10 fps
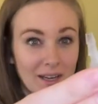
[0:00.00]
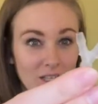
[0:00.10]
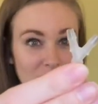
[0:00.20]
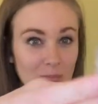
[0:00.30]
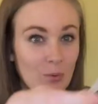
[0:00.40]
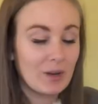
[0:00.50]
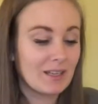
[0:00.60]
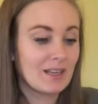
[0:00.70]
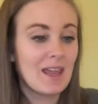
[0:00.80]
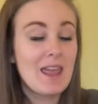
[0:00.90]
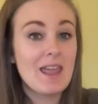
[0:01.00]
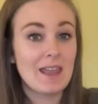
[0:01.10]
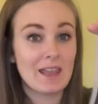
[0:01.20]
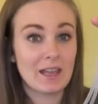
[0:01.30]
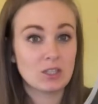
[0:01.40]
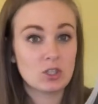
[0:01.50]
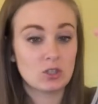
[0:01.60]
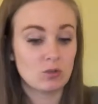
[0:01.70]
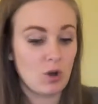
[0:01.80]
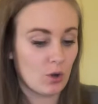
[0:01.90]
connection point and
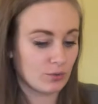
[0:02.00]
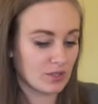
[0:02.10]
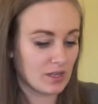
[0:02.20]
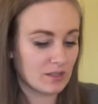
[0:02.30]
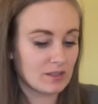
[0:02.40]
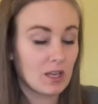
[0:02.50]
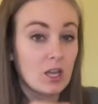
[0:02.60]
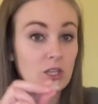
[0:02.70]
two hoses.